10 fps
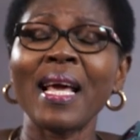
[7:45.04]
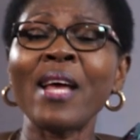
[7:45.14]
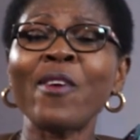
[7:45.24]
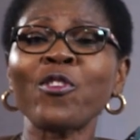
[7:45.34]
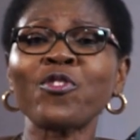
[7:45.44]

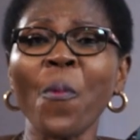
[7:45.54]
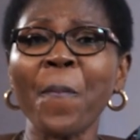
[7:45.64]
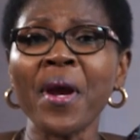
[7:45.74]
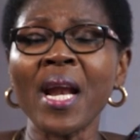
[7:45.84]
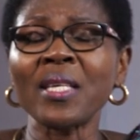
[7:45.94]
A lot of
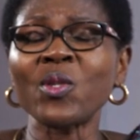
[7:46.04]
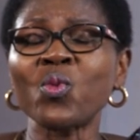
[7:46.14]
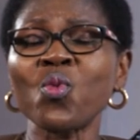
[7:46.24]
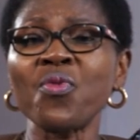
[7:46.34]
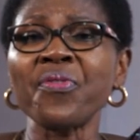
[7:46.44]
parents
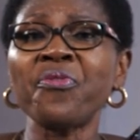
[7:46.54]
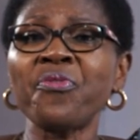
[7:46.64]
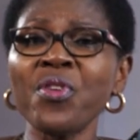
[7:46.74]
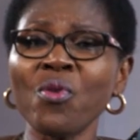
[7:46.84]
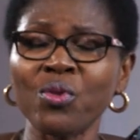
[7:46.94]
will
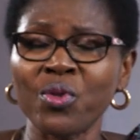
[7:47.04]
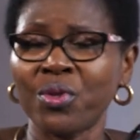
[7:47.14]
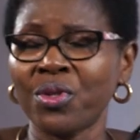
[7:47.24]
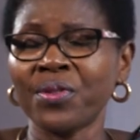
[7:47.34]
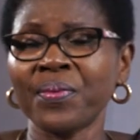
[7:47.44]

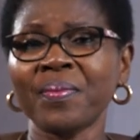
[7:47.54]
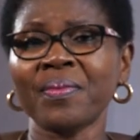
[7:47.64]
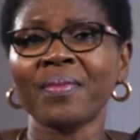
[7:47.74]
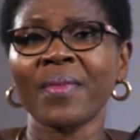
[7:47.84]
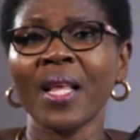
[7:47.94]
refuse
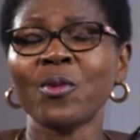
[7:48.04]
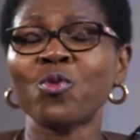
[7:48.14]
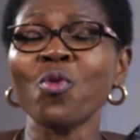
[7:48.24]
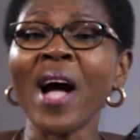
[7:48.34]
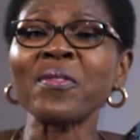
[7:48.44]

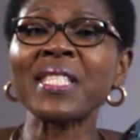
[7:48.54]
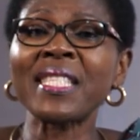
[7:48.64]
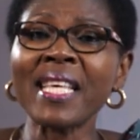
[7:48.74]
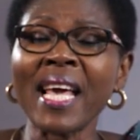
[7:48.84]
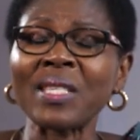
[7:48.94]
to have
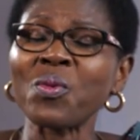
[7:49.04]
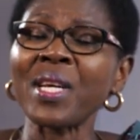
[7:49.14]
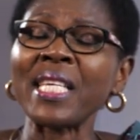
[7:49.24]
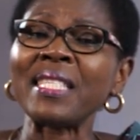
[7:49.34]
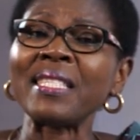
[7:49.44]
CS
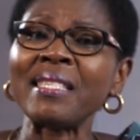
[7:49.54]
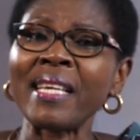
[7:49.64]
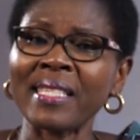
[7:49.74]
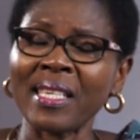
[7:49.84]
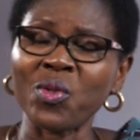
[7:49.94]
when it is
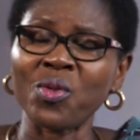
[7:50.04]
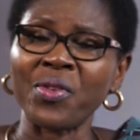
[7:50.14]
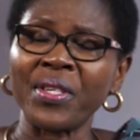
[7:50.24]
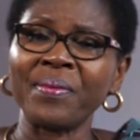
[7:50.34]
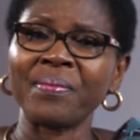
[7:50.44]

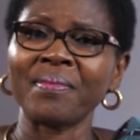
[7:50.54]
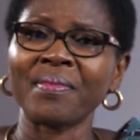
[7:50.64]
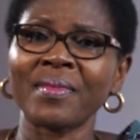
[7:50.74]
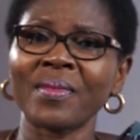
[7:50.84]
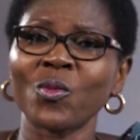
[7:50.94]
necessary.
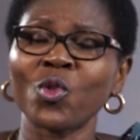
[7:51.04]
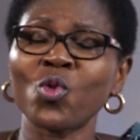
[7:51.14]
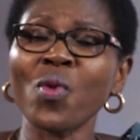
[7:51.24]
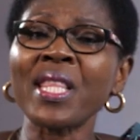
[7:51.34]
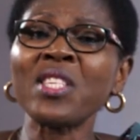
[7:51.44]

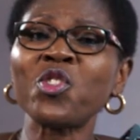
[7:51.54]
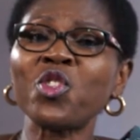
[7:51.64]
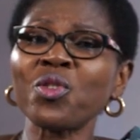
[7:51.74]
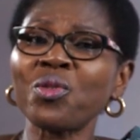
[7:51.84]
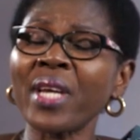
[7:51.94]
So when these
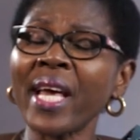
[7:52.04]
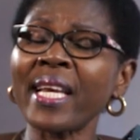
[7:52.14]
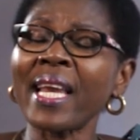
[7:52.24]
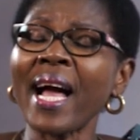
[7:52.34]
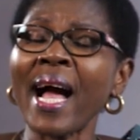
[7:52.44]

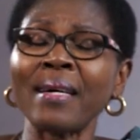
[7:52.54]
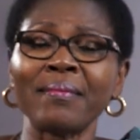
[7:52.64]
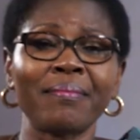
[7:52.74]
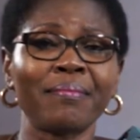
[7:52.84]
children have